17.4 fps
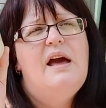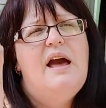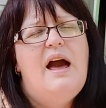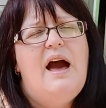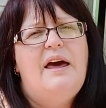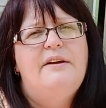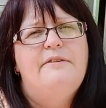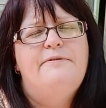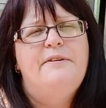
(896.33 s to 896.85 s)

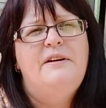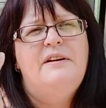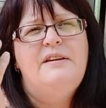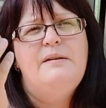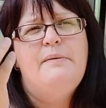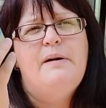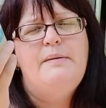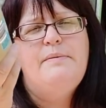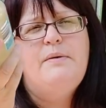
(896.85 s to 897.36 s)
And I feel like
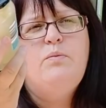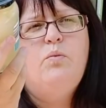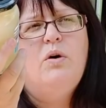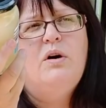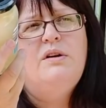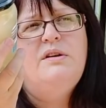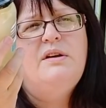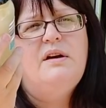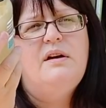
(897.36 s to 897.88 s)
there might be
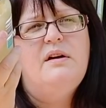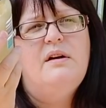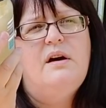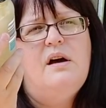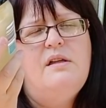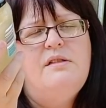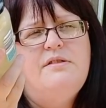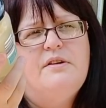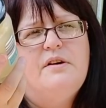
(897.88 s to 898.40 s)
one
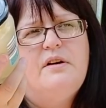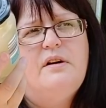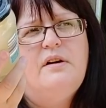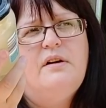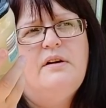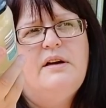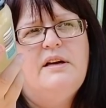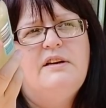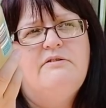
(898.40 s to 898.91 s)

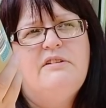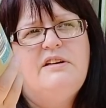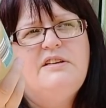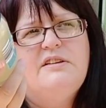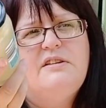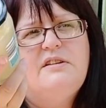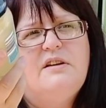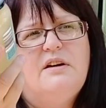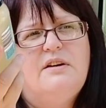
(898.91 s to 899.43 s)
other
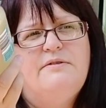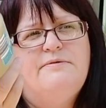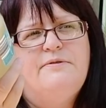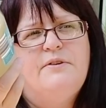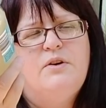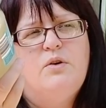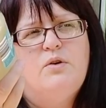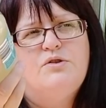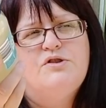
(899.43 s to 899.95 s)
ingredient that I've
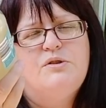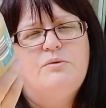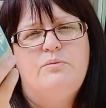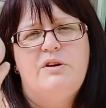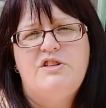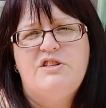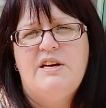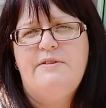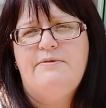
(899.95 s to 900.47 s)
forgotten,
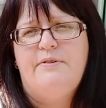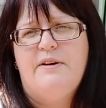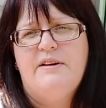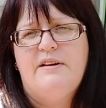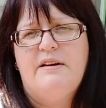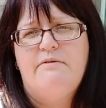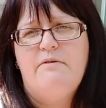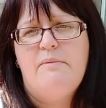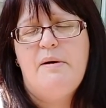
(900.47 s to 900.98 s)
which if I
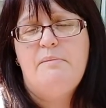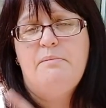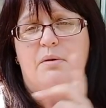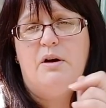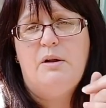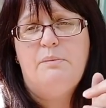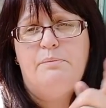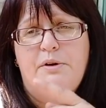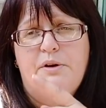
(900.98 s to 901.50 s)
can remember
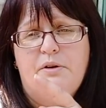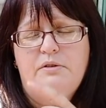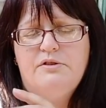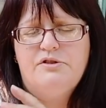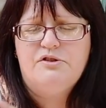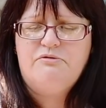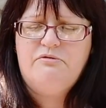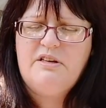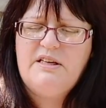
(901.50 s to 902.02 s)
I'll put it on the
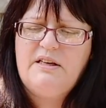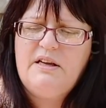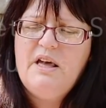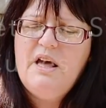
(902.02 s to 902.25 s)
screen.